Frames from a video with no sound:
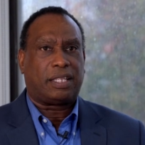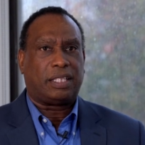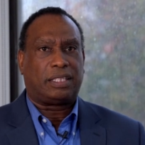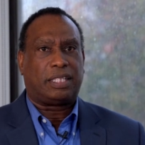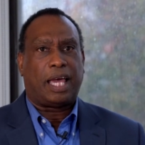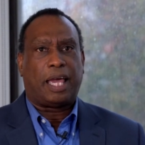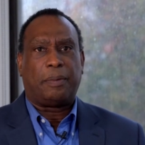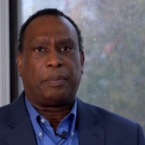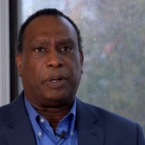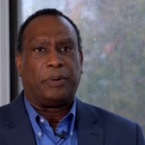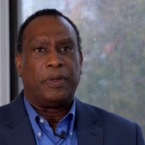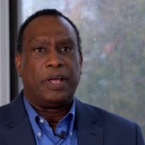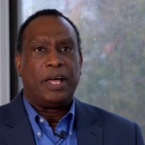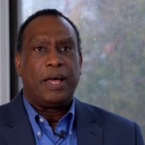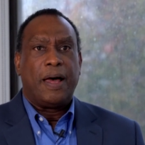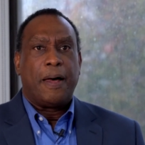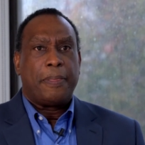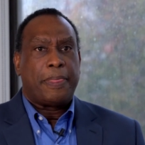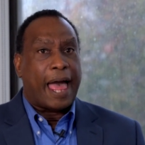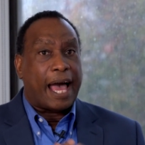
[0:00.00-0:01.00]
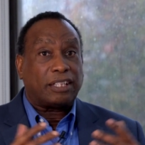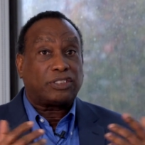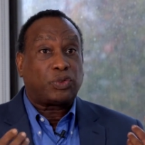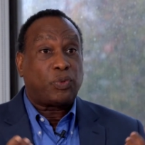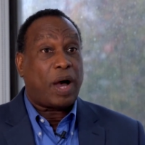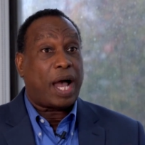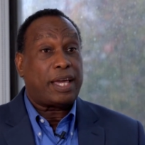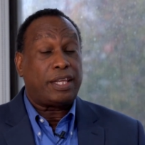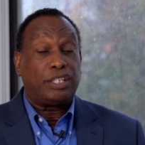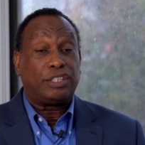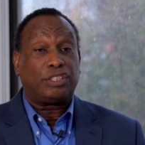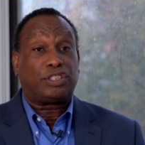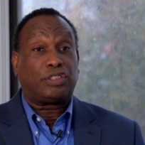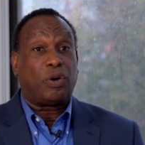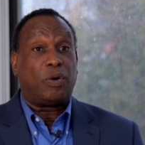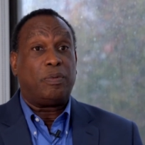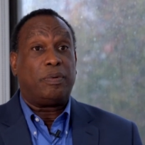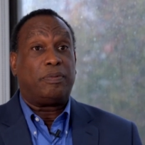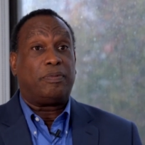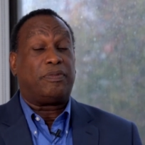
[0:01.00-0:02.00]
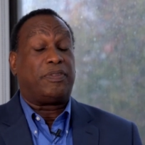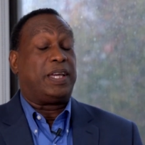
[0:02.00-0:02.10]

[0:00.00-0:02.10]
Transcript: the table. That's why it is so